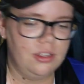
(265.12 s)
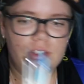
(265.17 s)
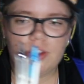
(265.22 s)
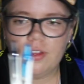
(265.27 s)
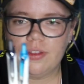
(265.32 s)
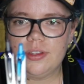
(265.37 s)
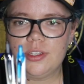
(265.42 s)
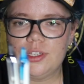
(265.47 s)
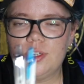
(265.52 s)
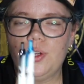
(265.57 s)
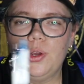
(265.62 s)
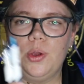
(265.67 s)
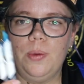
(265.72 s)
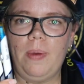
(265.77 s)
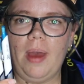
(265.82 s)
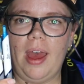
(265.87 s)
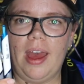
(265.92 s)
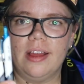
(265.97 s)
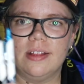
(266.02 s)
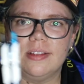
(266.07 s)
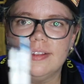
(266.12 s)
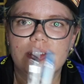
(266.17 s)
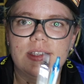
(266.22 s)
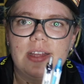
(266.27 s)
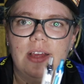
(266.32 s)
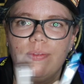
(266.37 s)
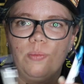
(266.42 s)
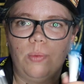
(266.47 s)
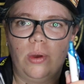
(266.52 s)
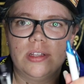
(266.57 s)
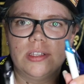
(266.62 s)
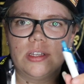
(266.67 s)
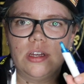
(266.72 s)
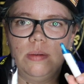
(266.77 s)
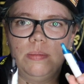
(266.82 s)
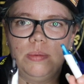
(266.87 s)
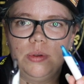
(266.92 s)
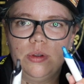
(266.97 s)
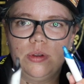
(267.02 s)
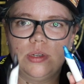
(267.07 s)
So there's 2 pens. One's got a
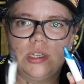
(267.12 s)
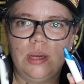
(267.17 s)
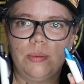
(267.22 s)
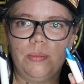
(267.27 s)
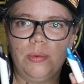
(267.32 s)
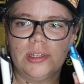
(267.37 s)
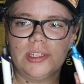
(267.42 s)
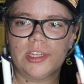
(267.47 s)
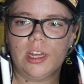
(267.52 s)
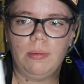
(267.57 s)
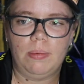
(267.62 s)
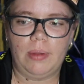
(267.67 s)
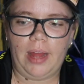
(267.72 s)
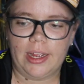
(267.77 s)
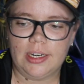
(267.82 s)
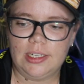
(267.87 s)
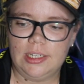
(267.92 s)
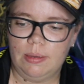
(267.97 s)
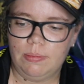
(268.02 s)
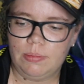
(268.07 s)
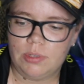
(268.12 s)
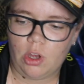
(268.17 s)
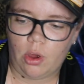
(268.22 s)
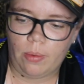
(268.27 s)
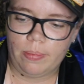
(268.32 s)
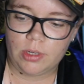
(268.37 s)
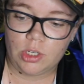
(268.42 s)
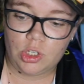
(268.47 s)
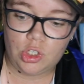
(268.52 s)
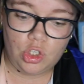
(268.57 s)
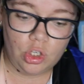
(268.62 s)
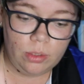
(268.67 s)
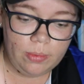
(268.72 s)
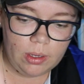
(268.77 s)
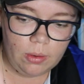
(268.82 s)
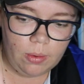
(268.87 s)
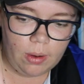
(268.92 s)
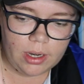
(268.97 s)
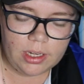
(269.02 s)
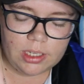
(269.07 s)
blue tip, one's got a black tip, so I'm
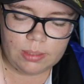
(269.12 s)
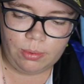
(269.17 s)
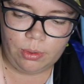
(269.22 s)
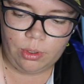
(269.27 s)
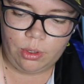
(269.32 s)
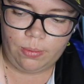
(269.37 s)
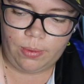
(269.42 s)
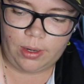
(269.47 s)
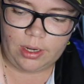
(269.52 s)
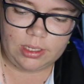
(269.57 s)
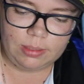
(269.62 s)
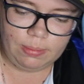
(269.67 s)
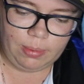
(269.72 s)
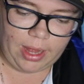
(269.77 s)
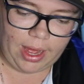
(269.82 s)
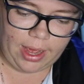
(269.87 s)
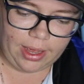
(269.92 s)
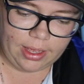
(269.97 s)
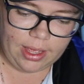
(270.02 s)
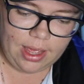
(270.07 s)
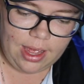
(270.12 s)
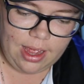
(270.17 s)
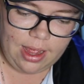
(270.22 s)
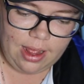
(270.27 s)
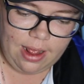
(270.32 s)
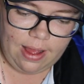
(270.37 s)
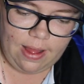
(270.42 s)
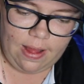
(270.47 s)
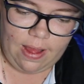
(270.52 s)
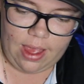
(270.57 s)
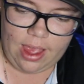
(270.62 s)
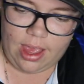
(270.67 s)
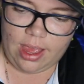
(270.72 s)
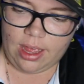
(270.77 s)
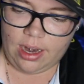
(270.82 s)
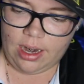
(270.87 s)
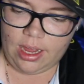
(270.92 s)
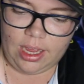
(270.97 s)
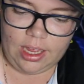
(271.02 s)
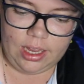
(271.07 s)
assuming one is blue, one is black.
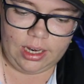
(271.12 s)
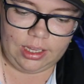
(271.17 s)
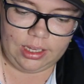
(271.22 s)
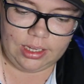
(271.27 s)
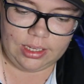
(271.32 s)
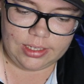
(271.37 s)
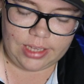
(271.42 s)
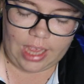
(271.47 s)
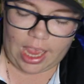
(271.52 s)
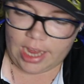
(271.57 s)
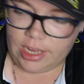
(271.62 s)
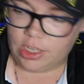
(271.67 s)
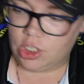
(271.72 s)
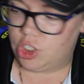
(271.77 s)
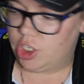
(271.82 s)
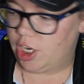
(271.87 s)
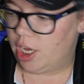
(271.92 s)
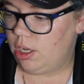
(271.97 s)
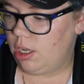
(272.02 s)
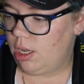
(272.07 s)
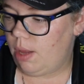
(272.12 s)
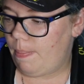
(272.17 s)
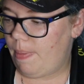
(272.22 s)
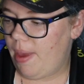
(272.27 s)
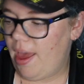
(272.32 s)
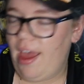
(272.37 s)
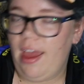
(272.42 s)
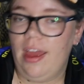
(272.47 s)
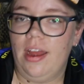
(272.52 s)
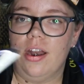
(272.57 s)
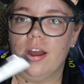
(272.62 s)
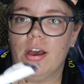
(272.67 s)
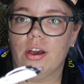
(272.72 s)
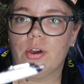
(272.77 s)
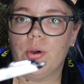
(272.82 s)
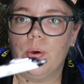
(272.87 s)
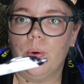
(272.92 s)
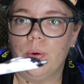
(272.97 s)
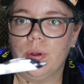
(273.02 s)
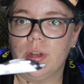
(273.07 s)
And it is a gel pen
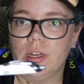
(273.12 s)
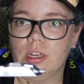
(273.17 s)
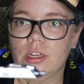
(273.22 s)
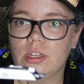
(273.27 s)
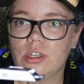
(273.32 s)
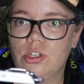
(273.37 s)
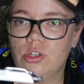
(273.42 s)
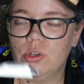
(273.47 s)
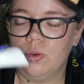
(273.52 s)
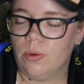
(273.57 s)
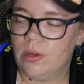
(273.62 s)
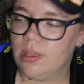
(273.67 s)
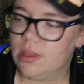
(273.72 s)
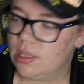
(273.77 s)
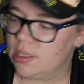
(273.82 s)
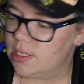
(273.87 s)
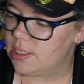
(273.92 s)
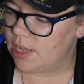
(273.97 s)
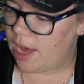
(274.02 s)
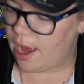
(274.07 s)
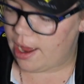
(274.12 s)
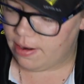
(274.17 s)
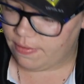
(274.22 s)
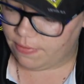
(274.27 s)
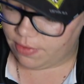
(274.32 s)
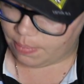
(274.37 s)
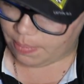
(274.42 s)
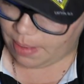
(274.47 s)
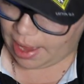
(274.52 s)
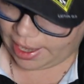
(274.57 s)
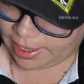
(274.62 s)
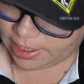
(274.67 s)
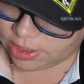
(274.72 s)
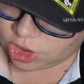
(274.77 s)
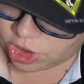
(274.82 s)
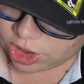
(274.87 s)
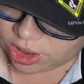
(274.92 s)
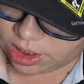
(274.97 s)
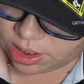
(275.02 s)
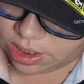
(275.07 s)
according to the side of the
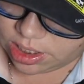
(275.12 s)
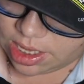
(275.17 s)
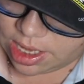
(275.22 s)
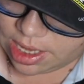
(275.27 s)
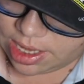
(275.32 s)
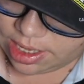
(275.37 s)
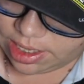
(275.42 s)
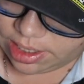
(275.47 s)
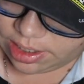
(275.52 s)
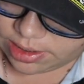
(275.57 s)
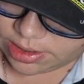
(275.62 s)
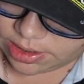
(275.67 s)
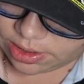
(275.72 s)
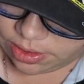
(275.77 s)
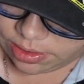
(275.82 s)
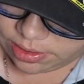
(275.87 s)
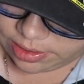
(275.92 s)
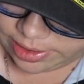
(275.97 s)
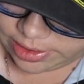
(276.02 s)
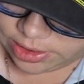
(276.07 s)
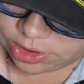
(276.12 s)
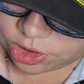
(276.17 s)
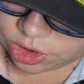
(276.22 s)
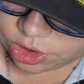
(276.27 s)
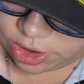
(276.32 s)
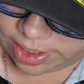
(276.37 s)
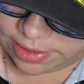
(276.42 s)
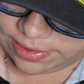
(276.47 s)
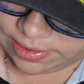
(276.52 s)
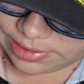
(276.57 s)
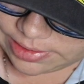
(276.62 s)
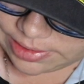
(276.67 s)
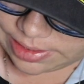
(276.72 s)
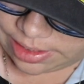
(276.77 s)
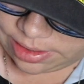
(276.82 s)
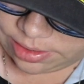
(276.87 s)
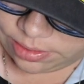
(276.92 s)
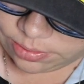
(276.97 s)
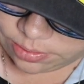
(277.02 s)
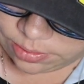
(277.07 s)
packaging. So let's try this
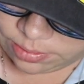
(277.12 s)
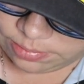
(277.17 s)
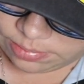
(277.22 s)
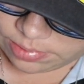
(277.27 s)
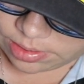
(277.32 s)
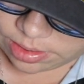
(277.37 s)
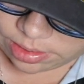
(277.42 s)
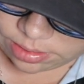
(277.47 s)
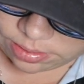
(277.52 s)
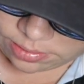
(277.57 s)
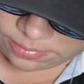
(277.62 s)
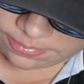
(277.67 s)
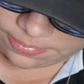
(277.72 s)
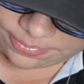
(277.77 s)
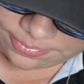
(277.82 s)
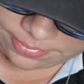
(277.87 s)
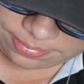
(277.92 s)
out. Oh, hold on.